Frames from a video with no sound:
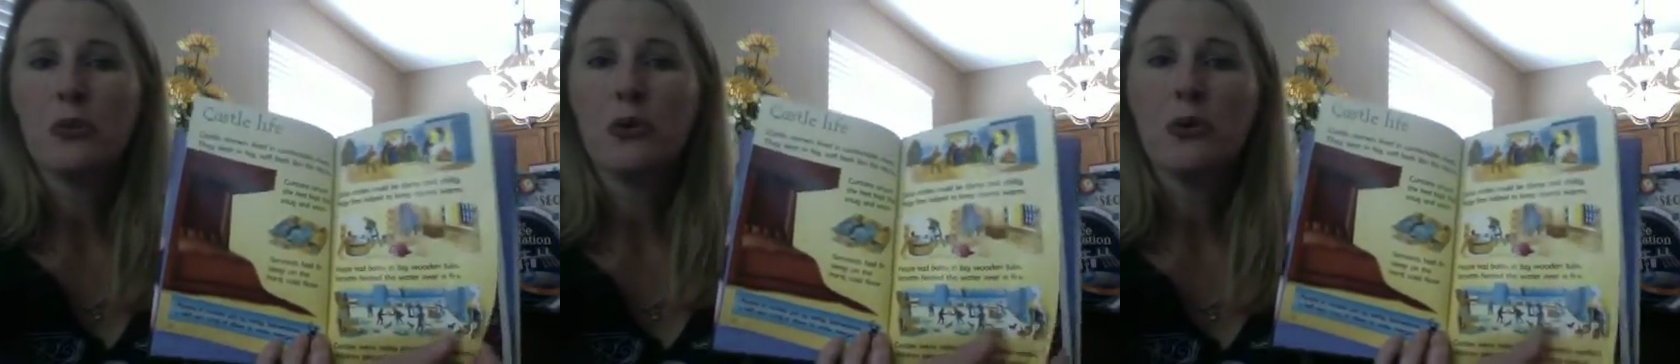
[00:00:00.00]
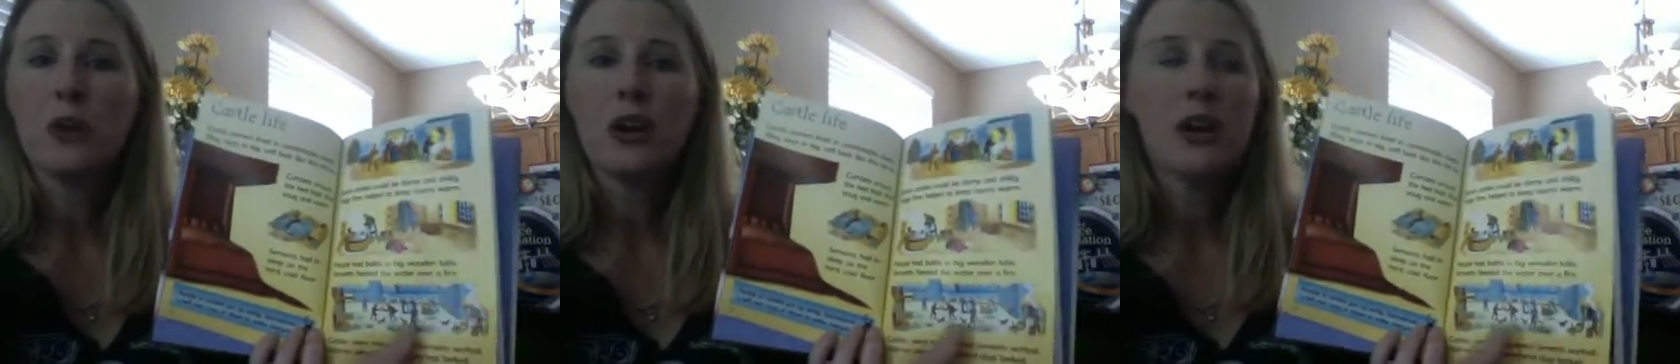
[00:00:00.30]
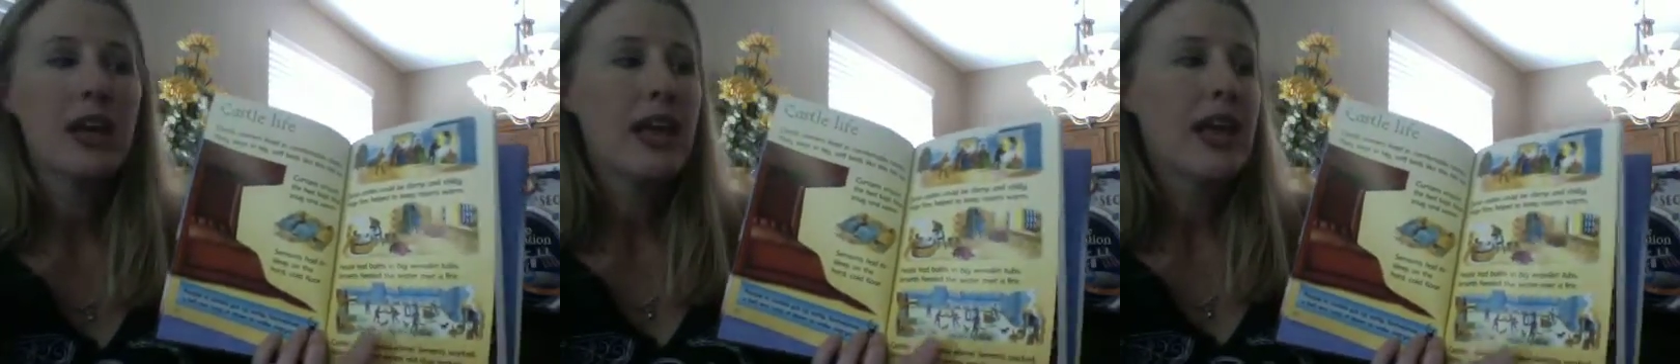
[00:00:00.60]
or
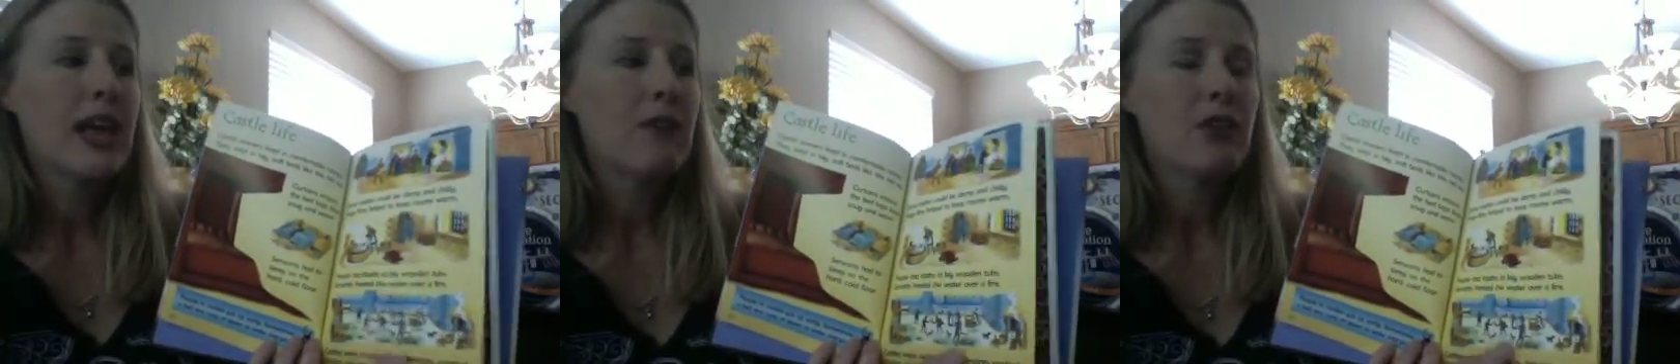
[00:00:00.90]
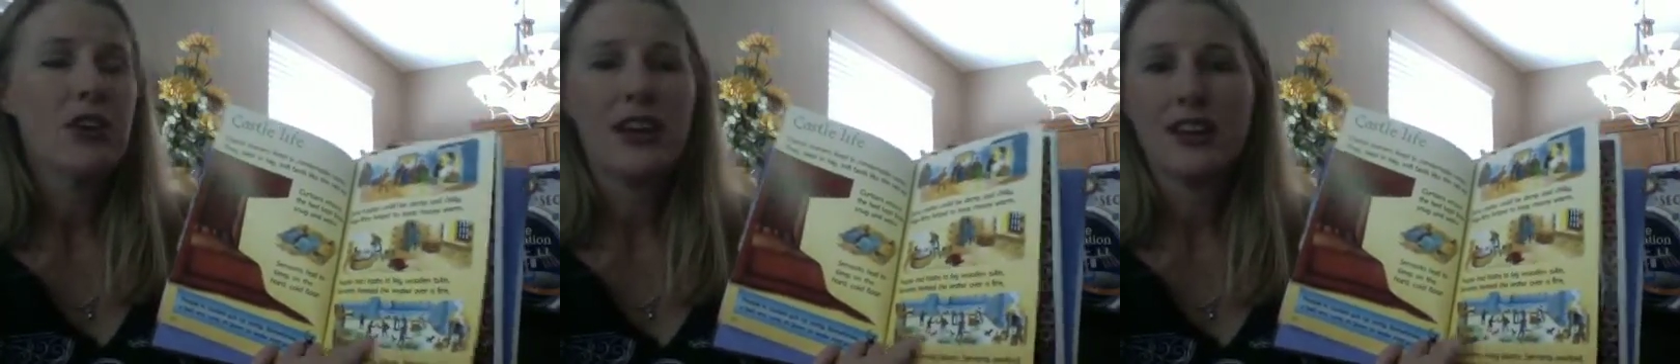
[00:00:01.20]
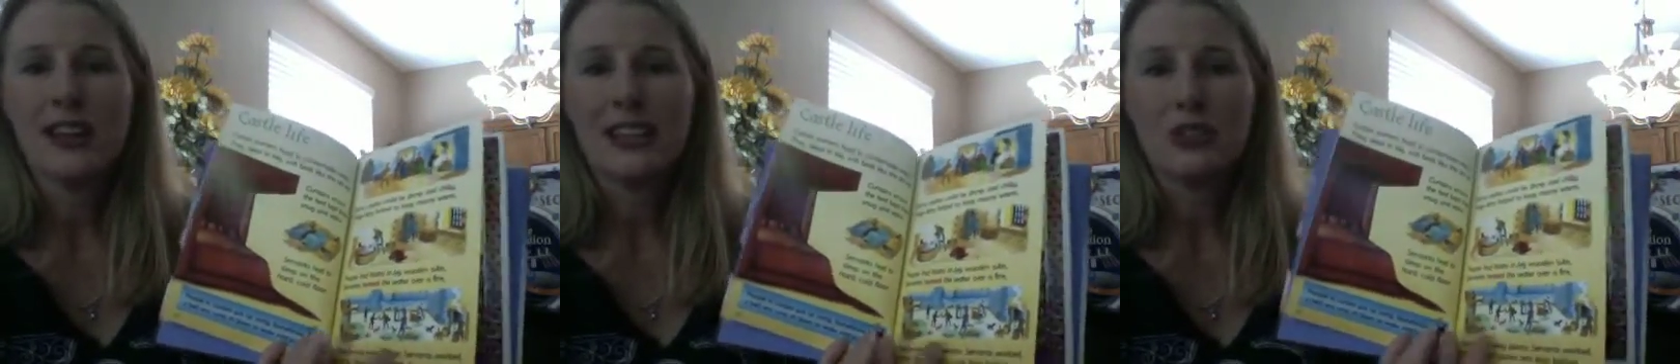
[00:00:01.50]
if you're not in
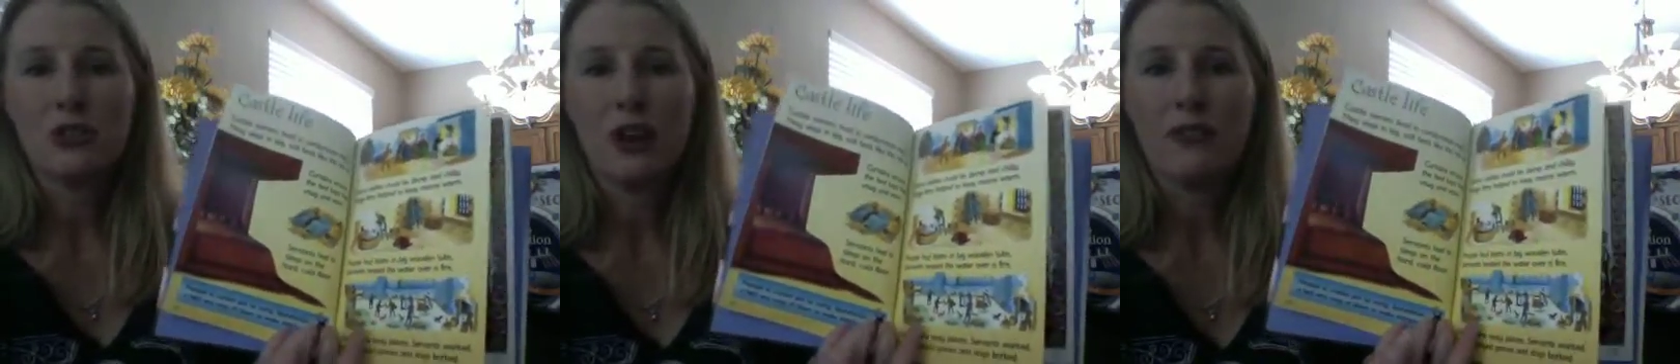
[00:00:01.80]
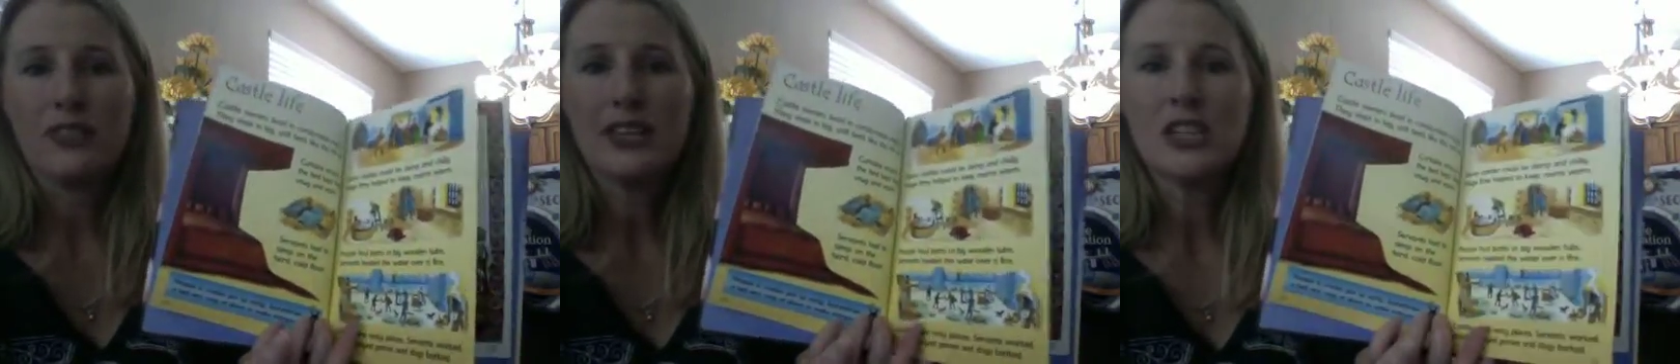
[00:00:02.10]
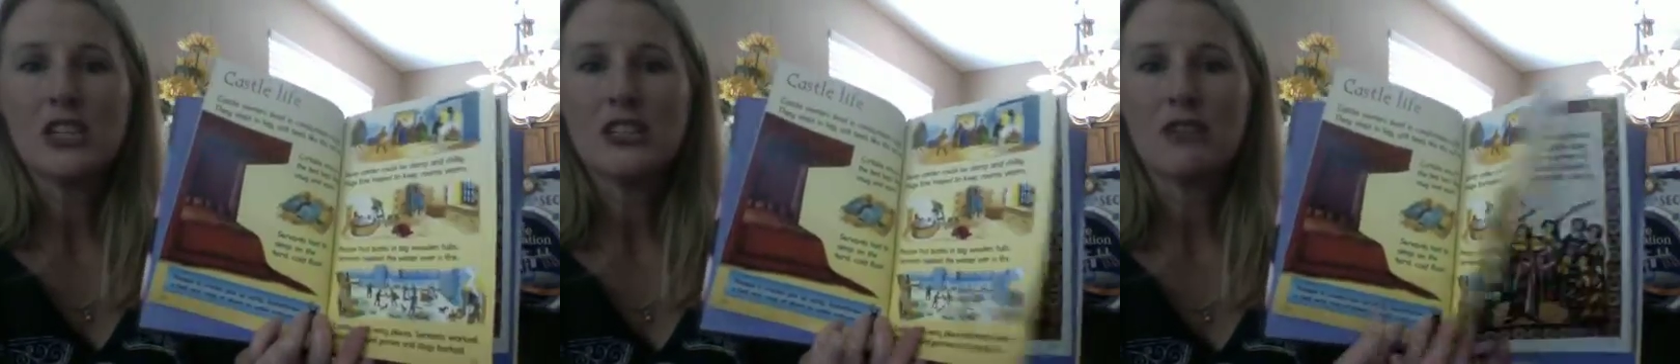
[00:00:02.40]
Classical
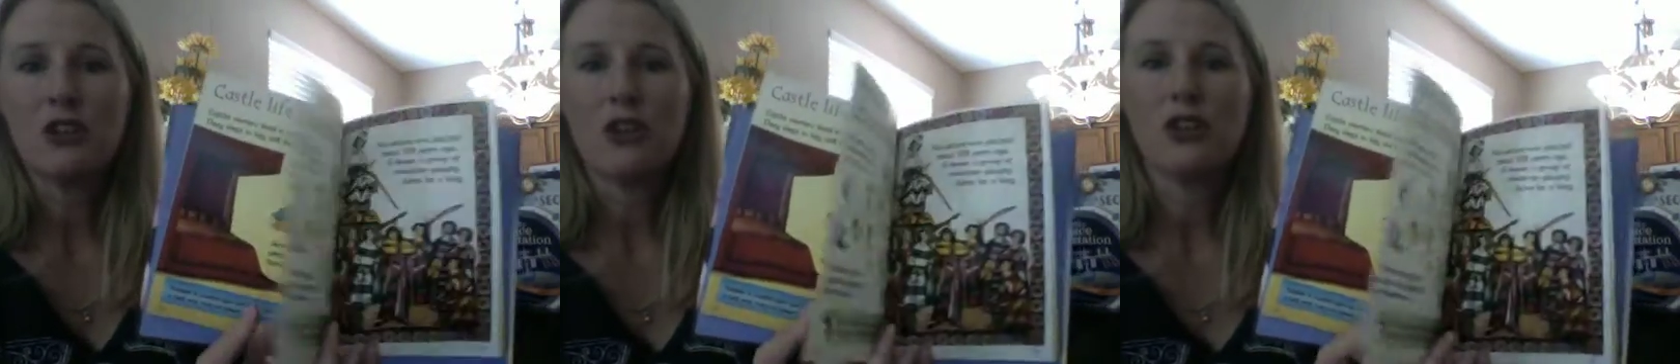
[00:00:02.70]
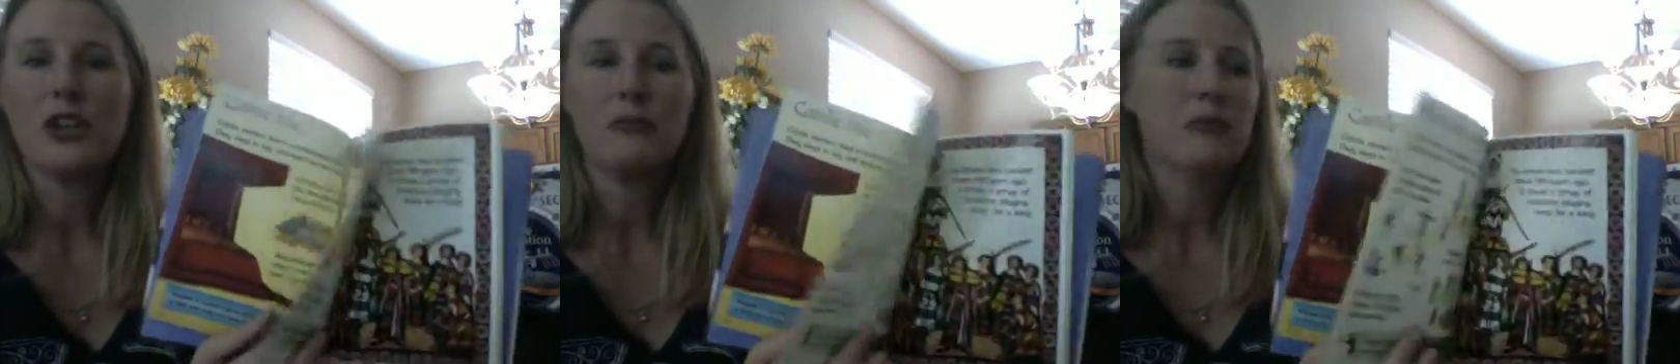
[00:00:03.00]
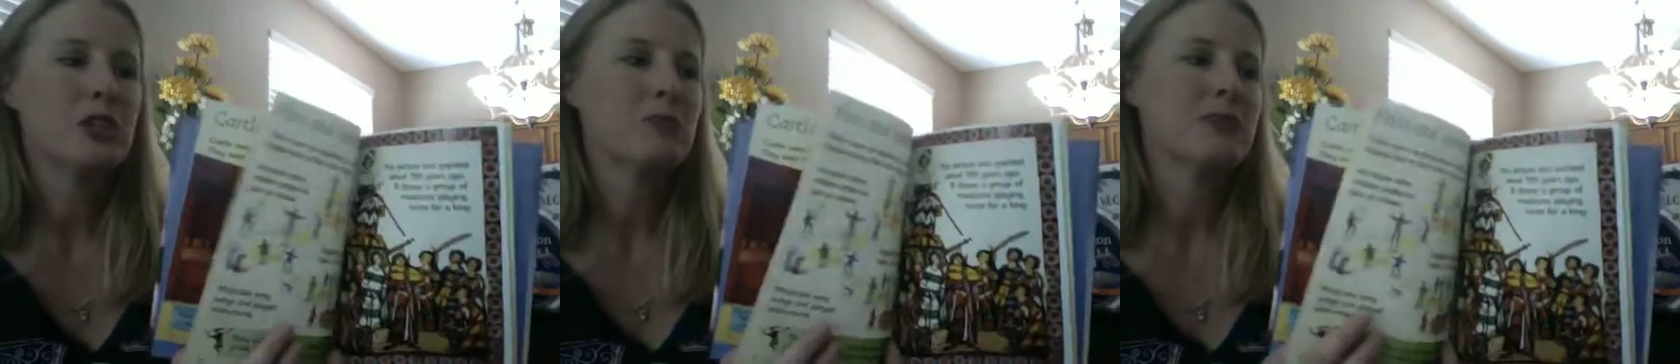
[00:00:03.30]
Conversations, if they're learning
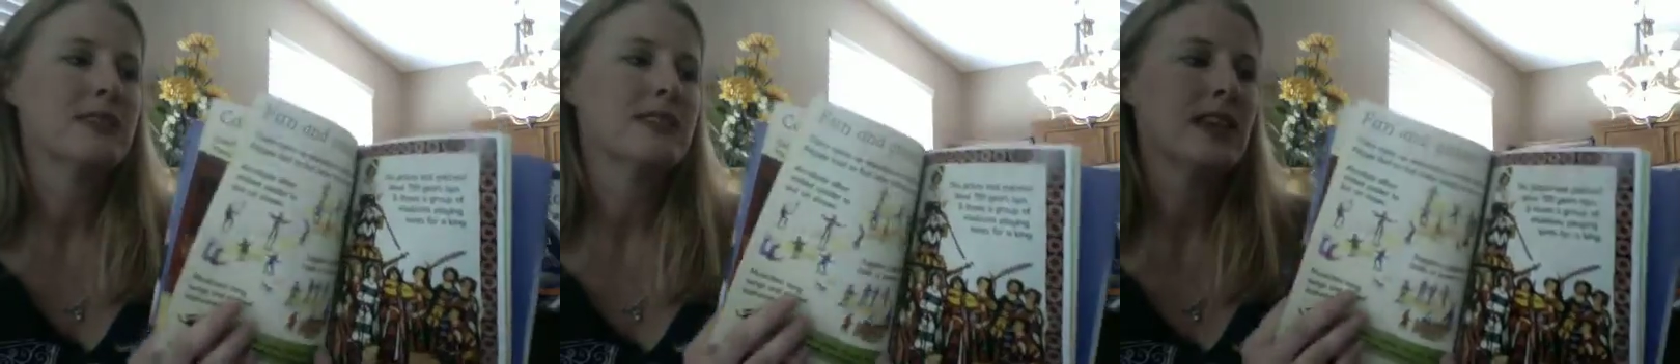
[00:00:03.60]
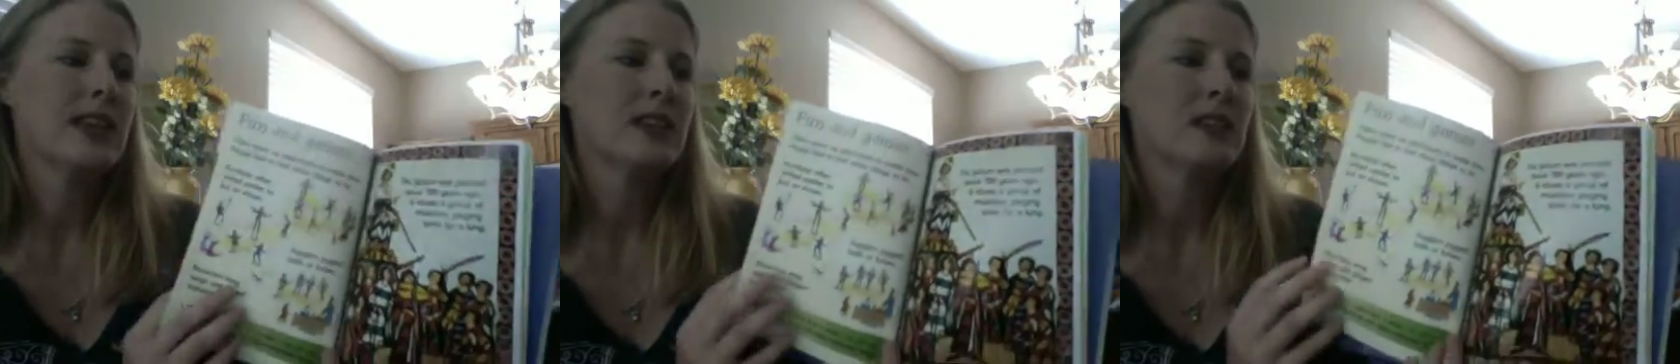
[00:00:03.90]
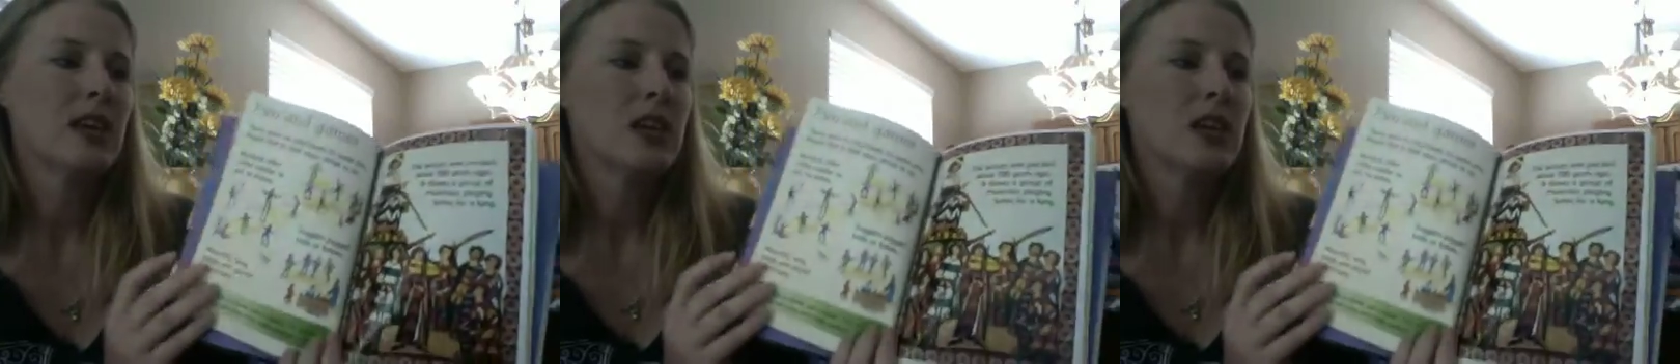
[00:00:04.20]
to present